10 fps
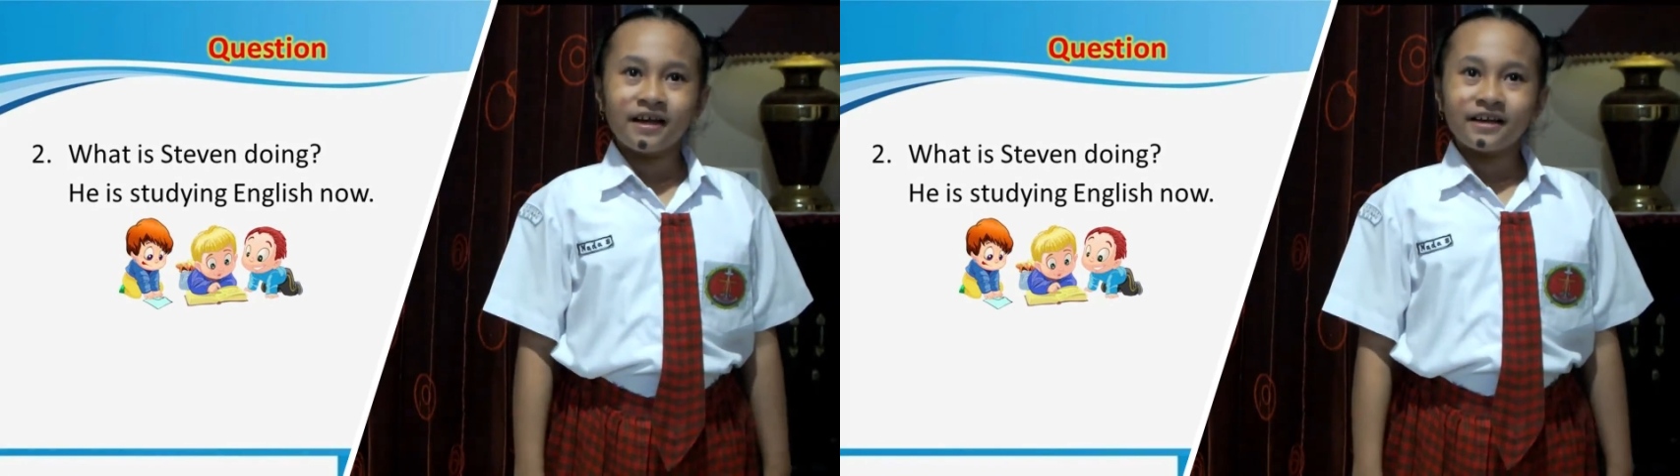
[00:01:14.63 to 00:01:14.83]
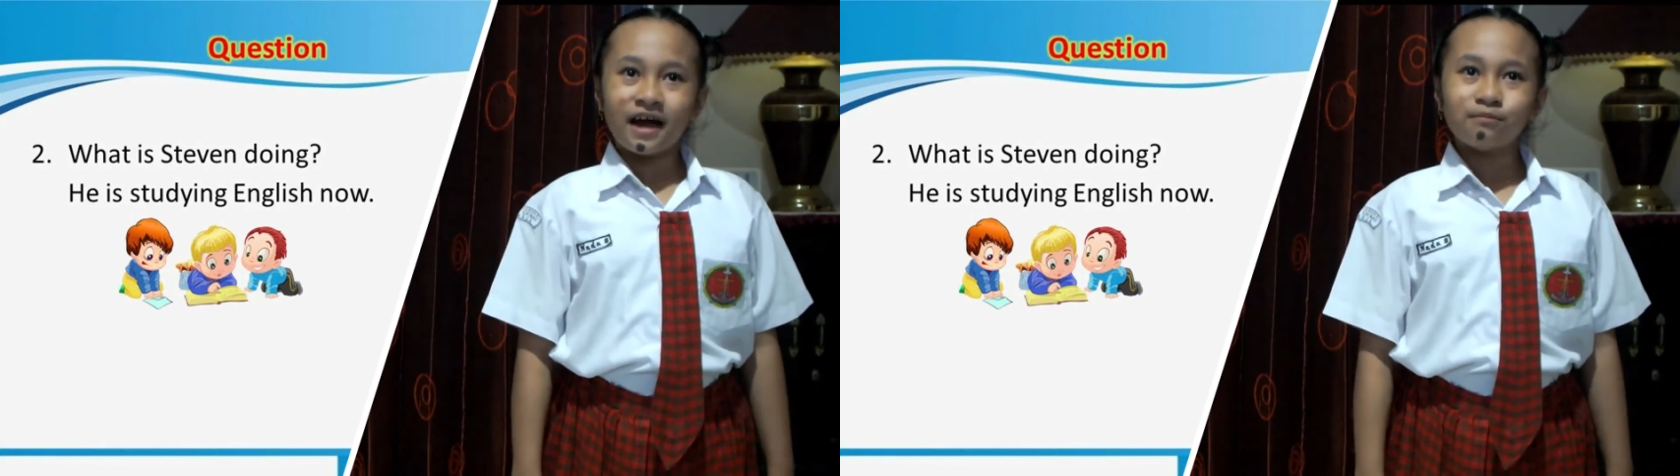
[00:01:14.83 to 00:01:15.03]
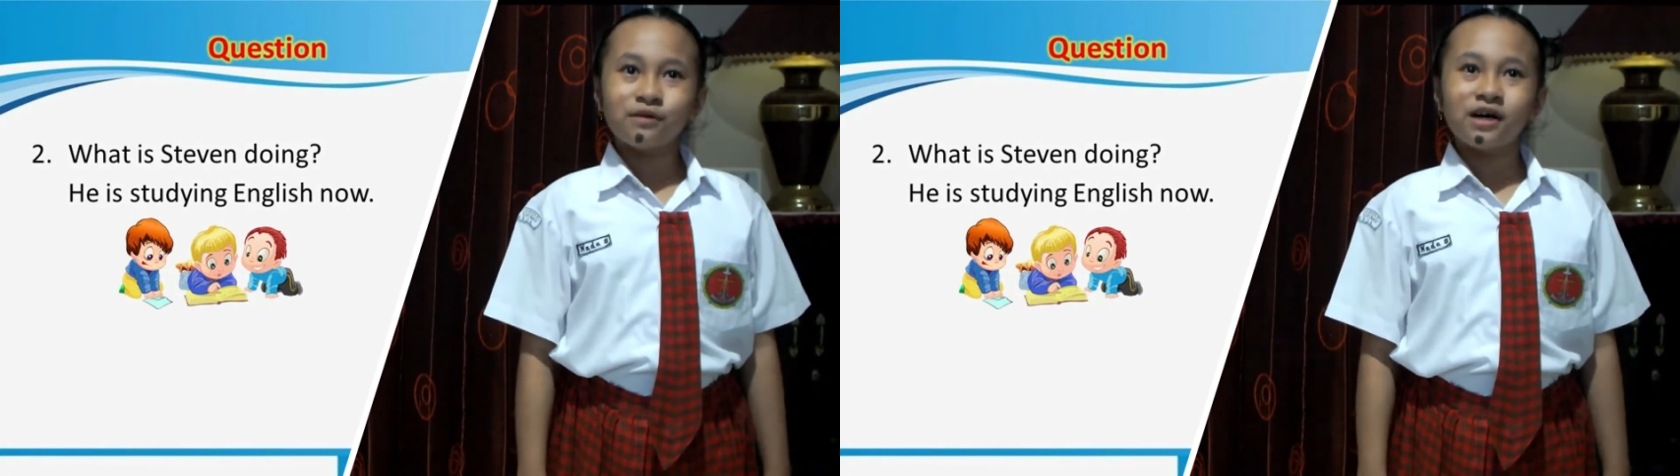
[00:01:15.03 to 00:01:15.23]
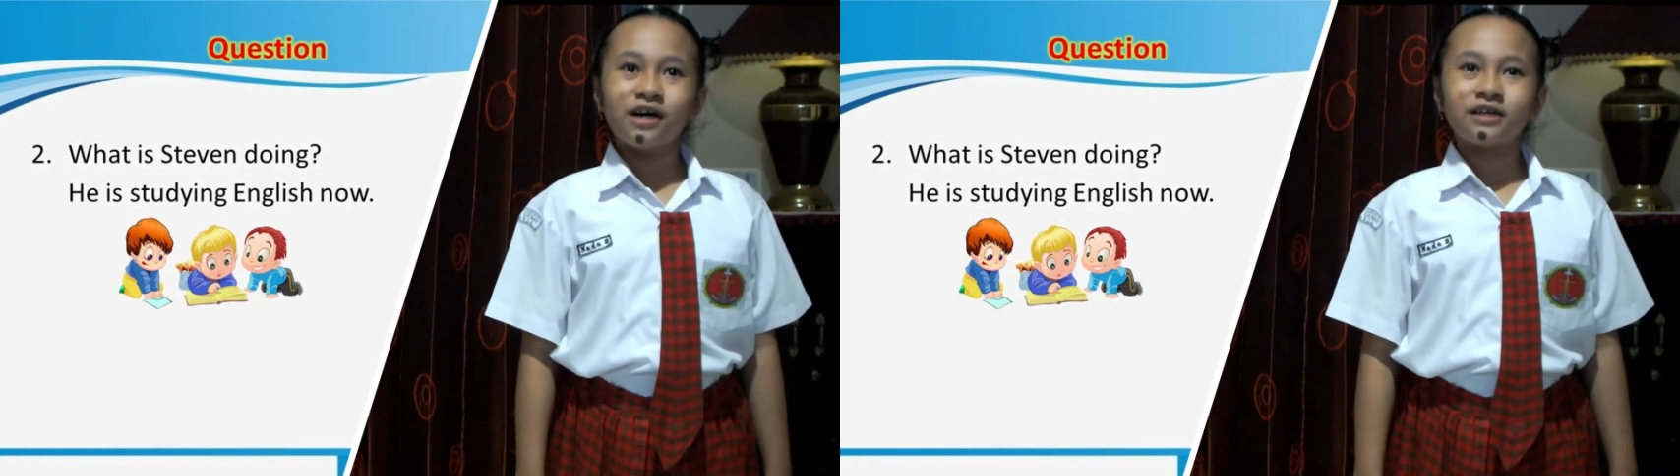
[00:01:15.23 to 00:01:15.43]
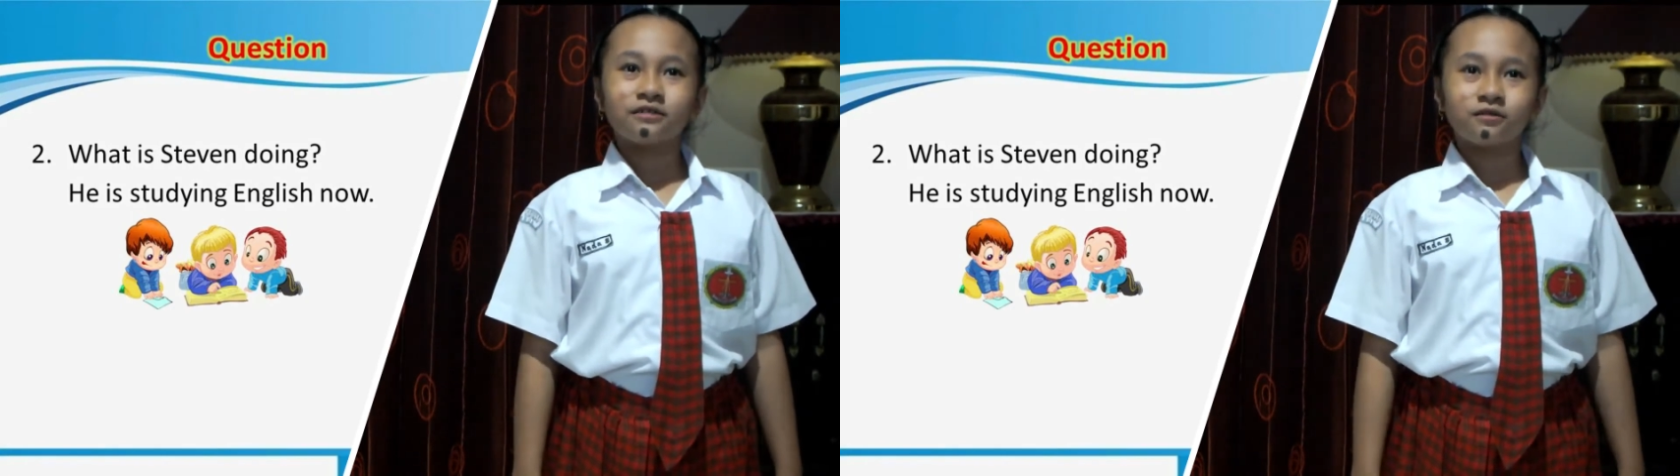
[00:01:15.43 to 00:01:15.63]
Number
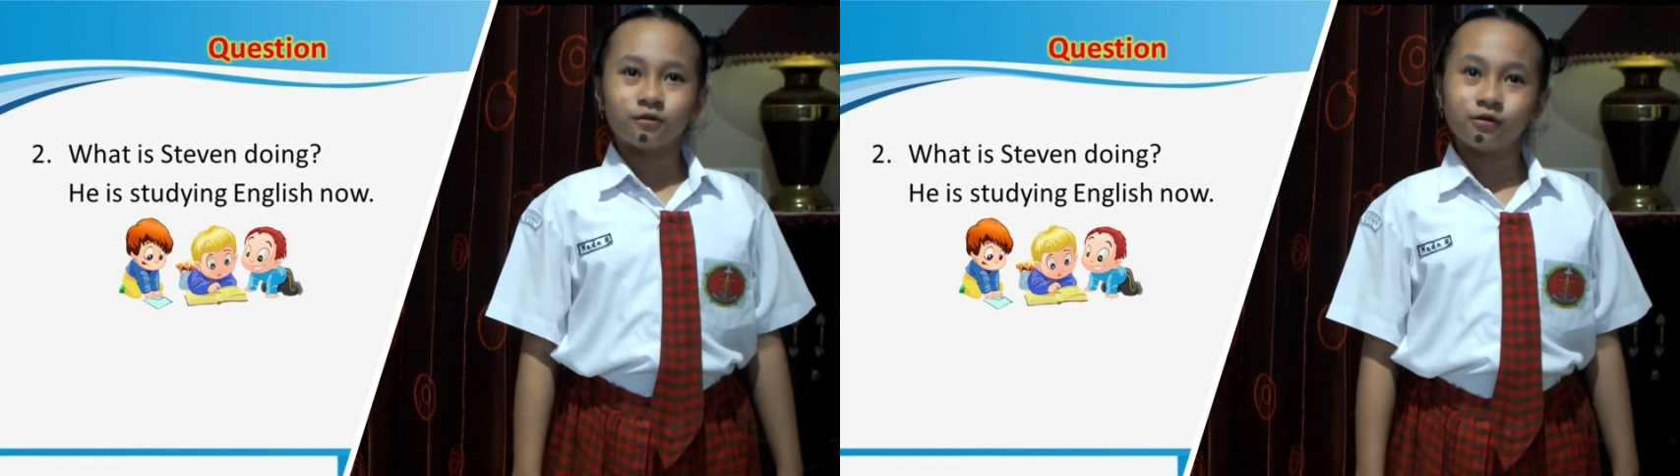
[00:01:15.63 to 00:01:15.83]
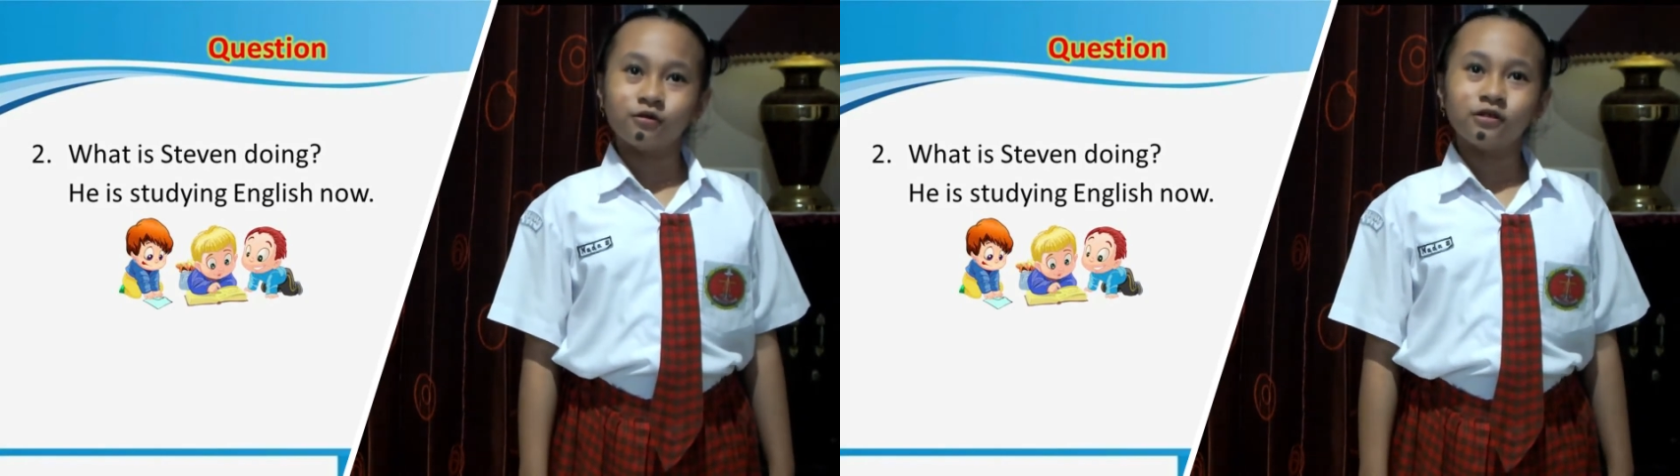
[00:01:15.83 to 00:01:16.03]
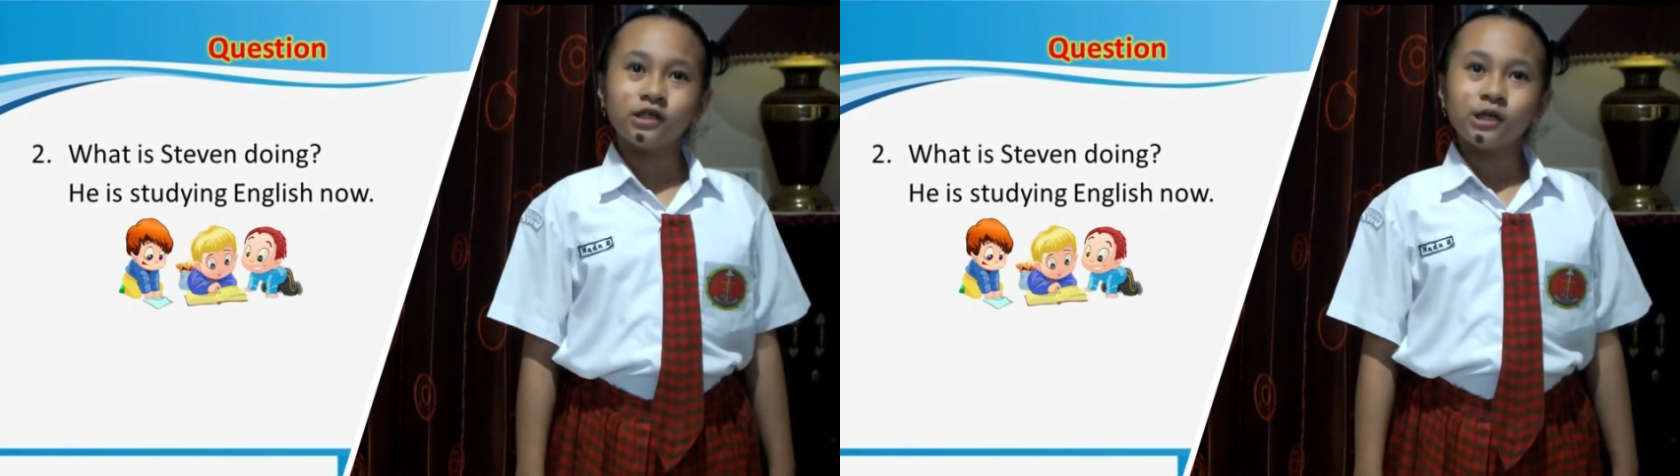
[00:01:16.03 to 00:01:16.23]
two.